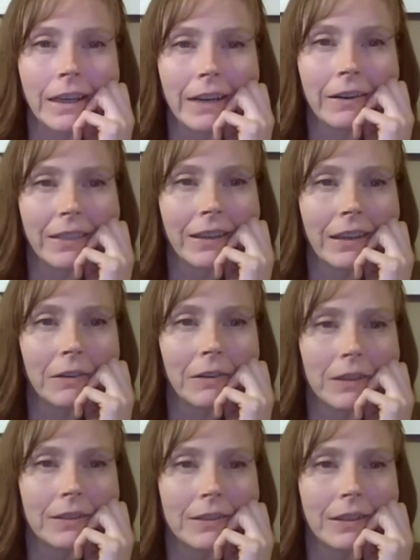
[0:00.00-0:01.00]
Yeah, I think it
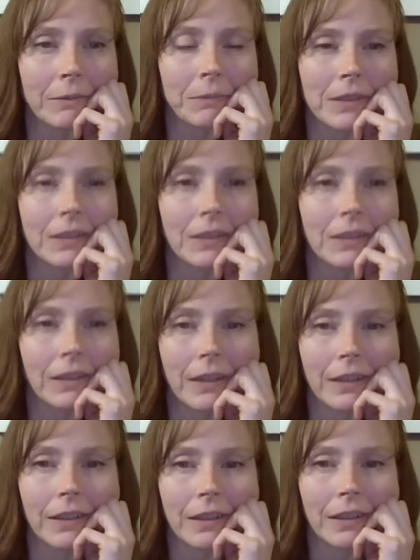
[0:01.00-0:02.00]
was um,
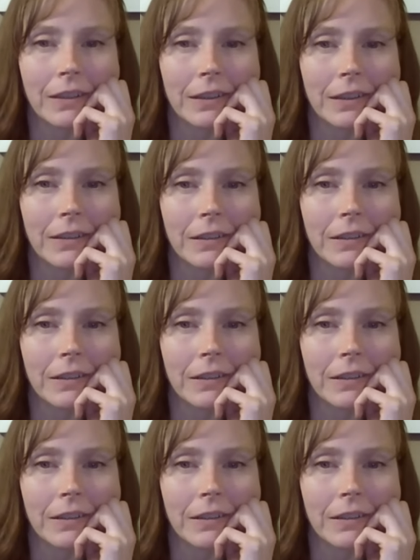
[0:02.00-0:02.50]
uh,